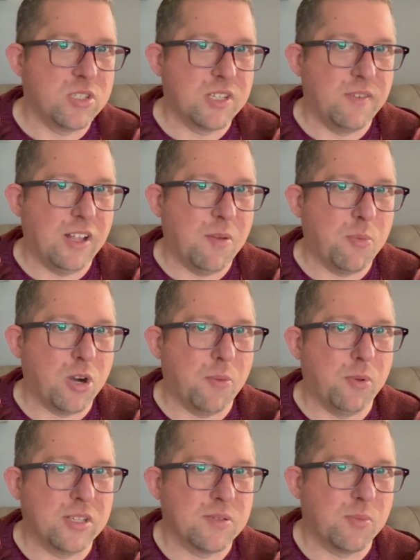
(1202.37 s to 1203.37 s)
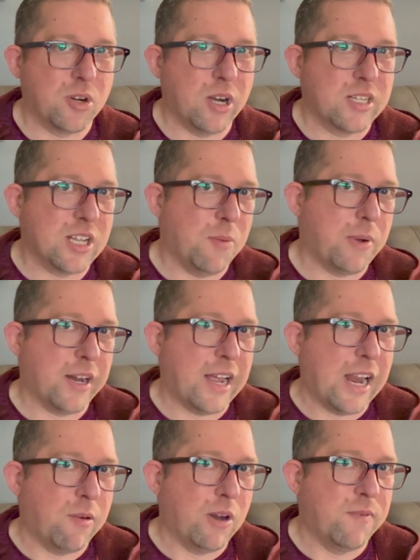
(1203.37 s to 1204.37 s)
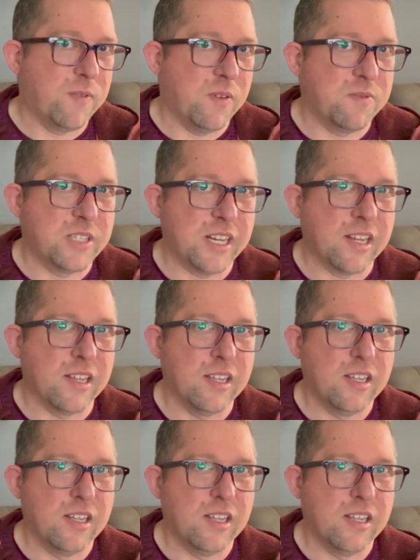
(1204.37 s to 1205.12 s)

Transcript: developed part of Pleasant Prairie is out by Highway 50.